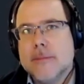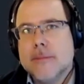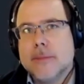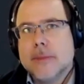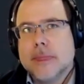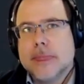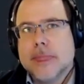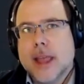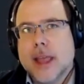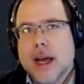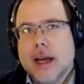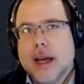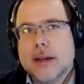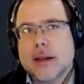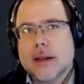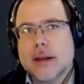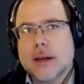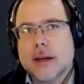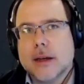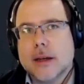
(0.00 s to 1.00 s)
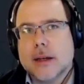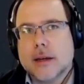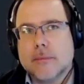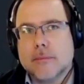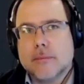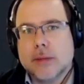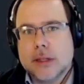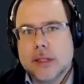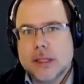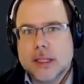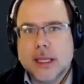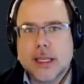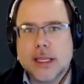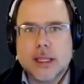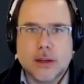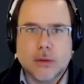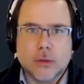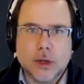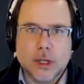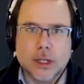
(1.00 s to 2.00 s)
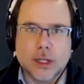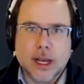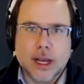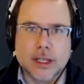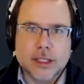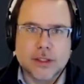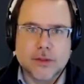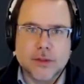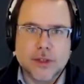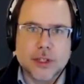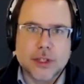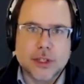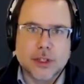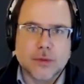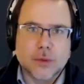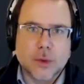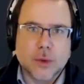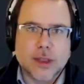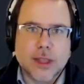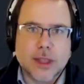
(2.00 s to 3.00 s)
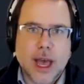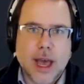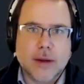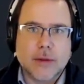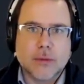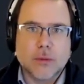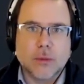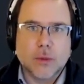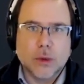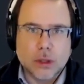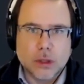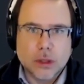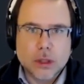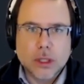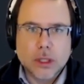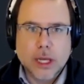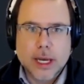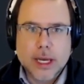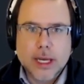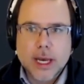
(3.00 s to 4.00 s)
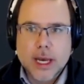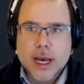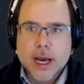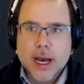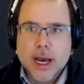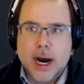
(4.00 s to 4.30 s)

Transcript: not a completely realized vision of what that will look like,